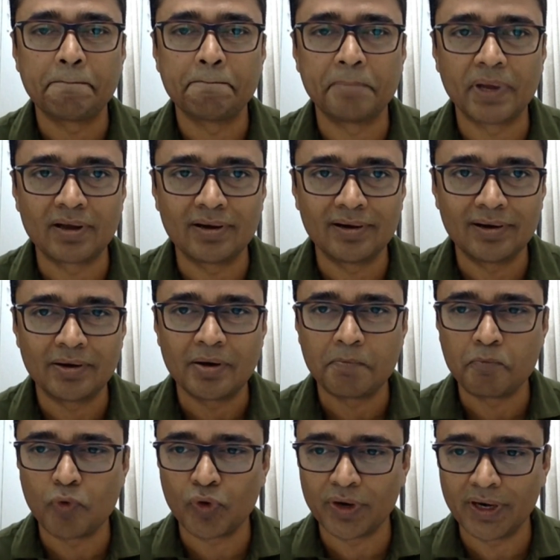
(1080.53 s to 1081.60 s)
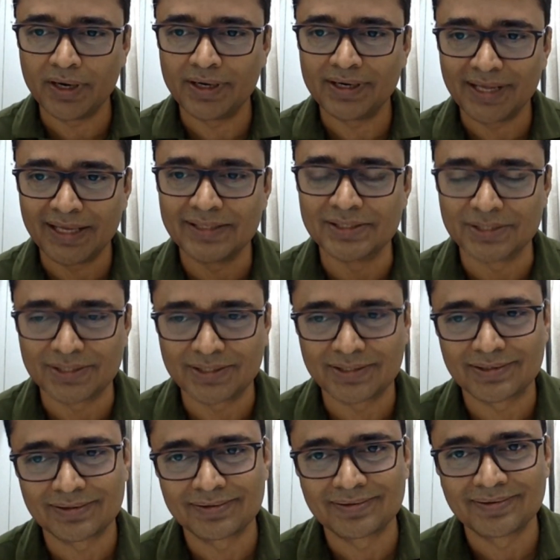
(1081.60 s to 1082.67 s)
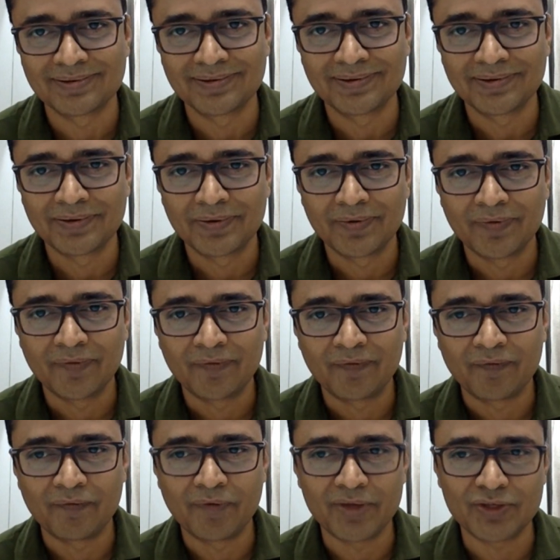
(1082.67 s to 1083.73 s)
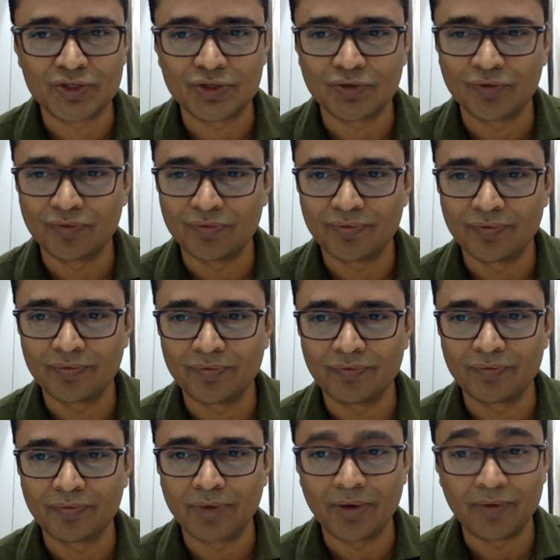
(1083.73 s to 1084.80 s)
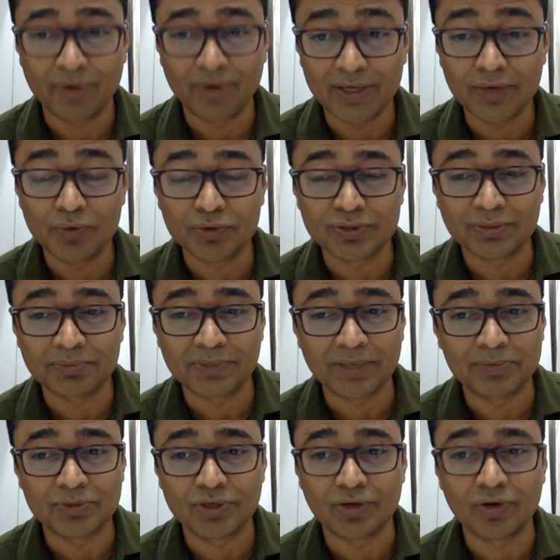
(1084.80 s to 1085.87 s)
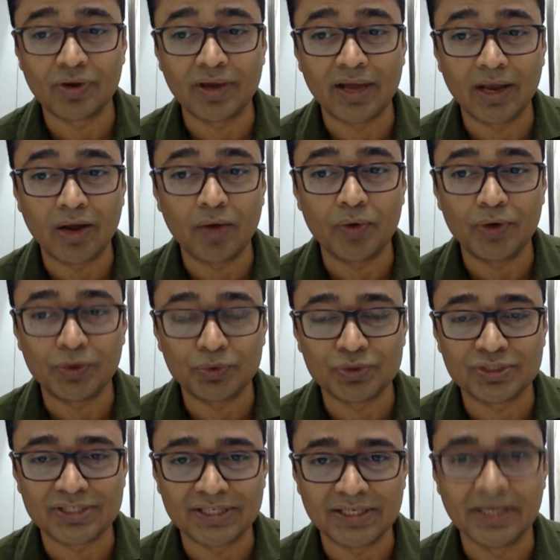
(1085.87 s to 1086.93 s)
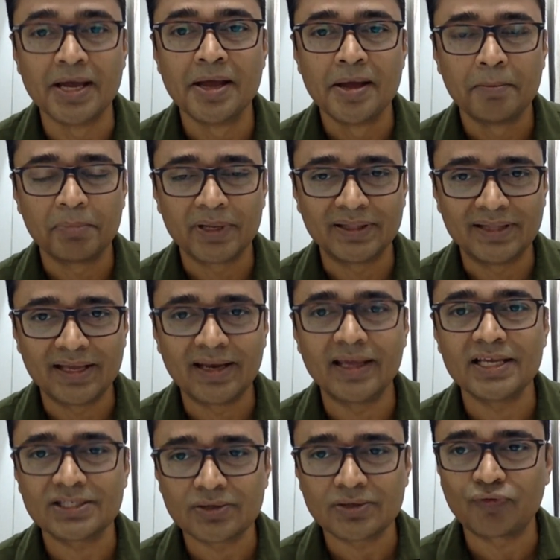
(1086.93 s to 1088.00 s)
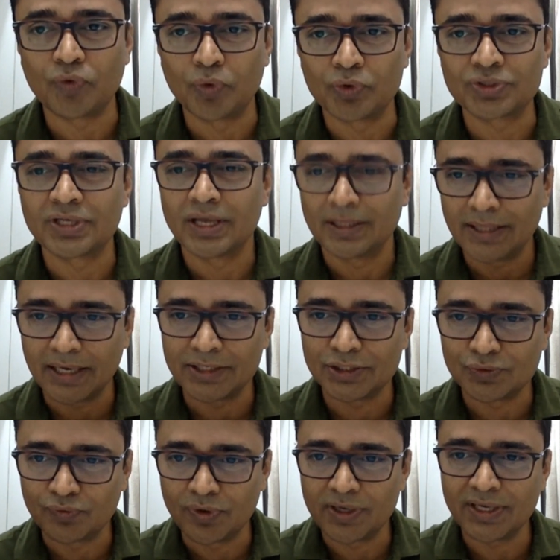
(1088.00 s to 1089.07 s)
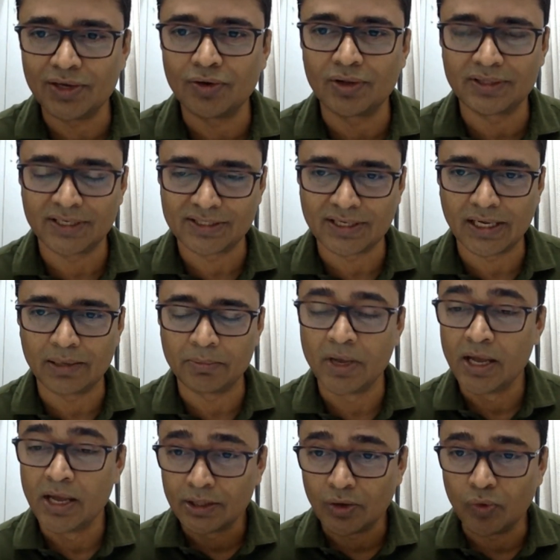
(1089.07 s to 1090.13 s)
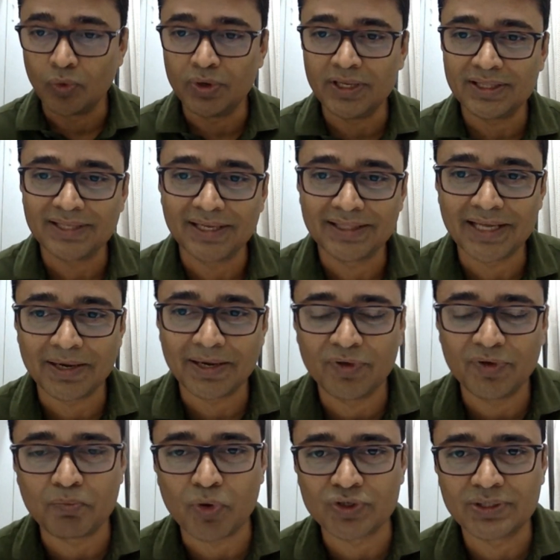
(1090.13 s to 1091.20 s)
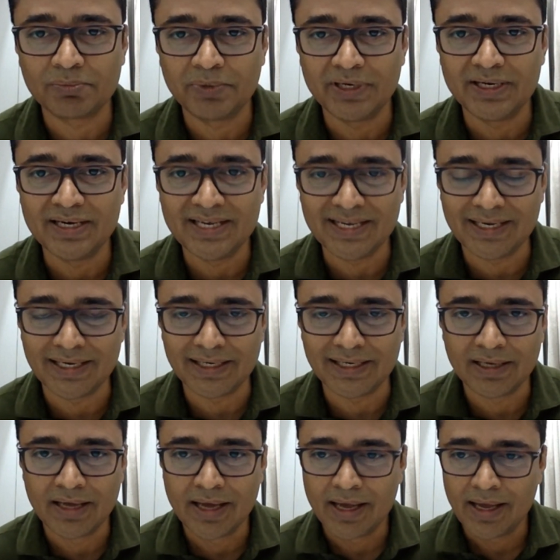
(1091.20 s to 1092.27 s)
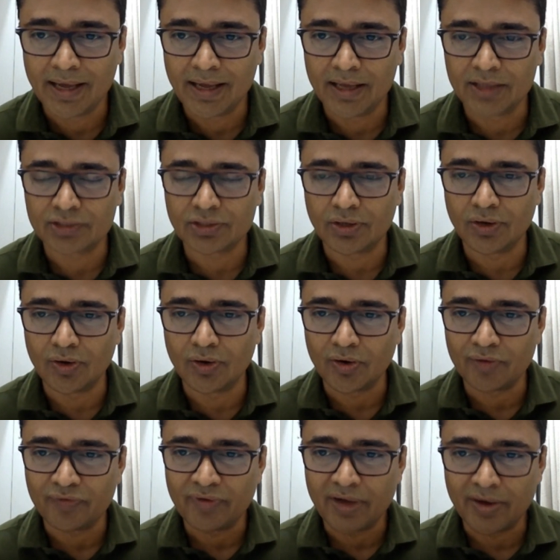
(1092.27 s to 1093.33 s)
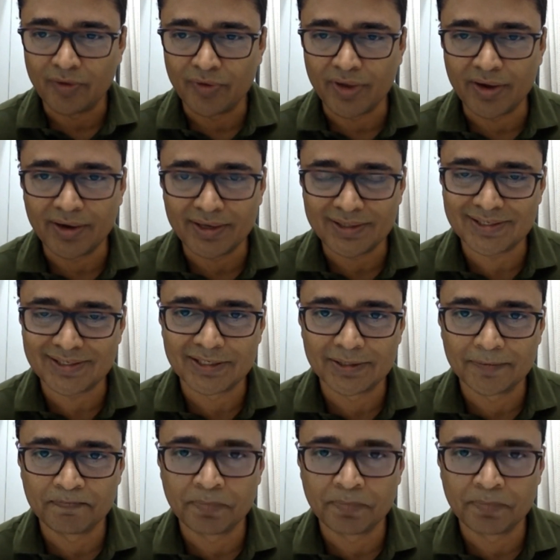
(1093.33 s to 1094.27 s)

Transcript: bigger, more intense, which our ego sometimes do not allow it to see, but there is a force that is working all the time. The only thing that we possibly need is a lot of awareness,